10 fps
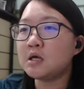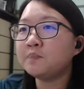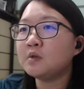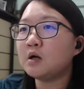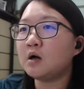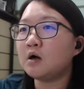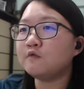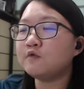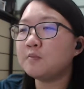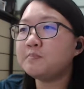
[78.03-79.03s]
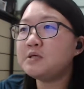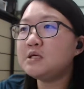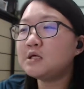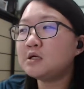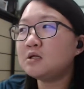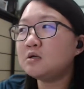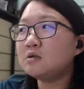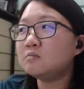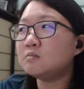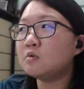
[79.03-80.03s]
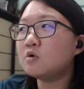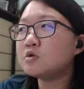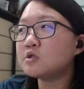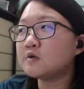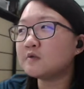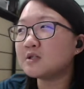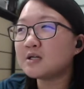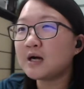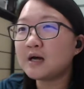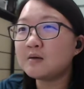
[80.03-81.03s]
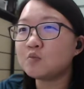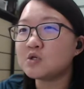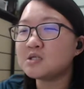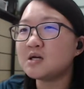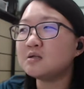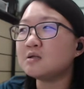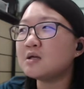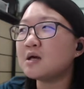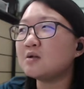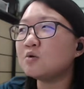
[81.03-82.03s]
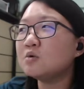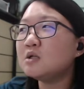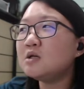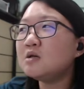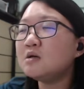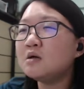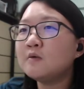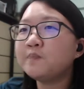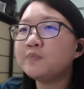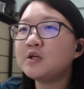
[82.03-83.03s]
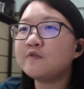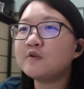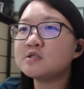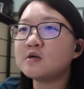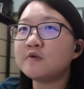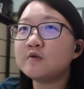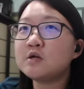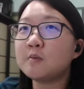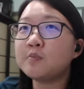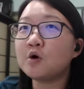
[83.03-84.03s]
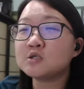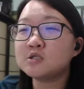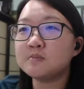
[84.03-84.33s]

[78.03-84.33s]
for beaker, most of the time we say that it can only give us a very approximate